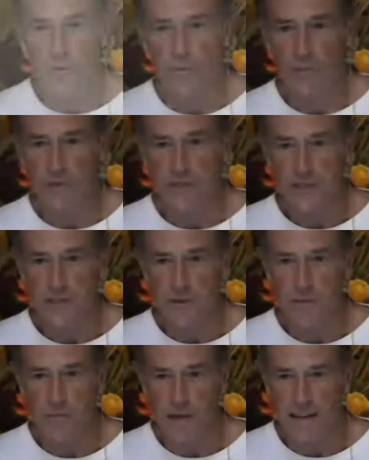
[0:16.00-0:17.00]
We're still a
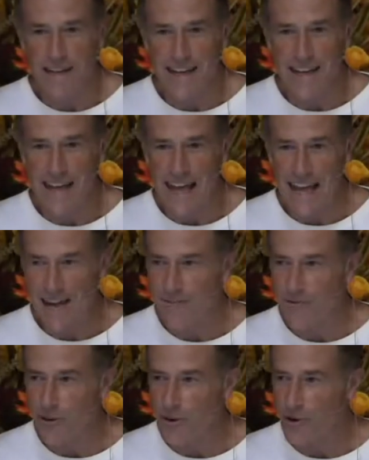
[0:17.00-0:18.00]
minute and a
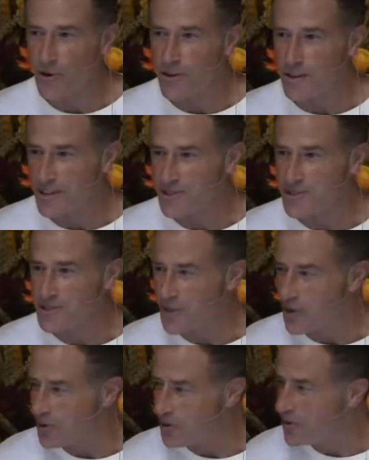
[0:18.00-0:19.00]
half early,
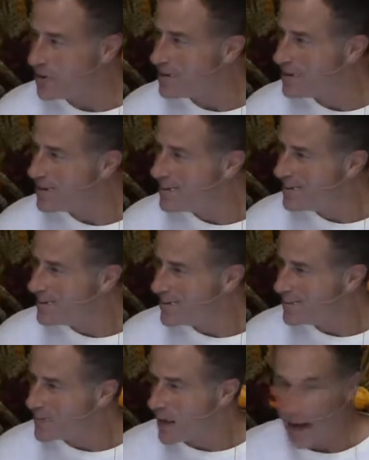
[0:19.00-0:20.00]
so
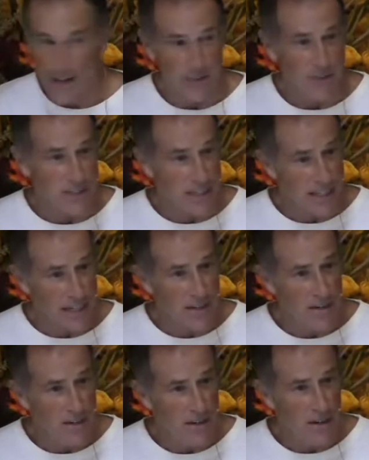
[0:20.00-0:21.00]
I could sing,
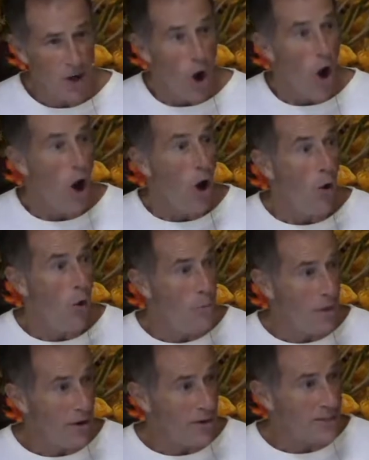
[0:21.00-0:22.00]
or
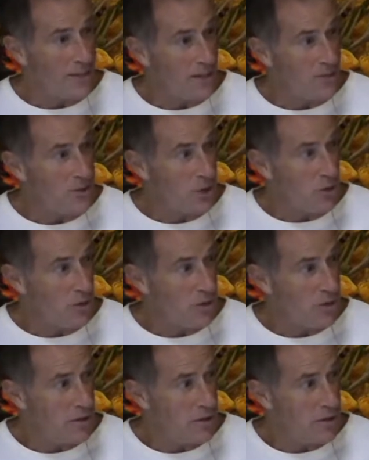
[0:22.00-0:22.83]
better, I could tell a joke.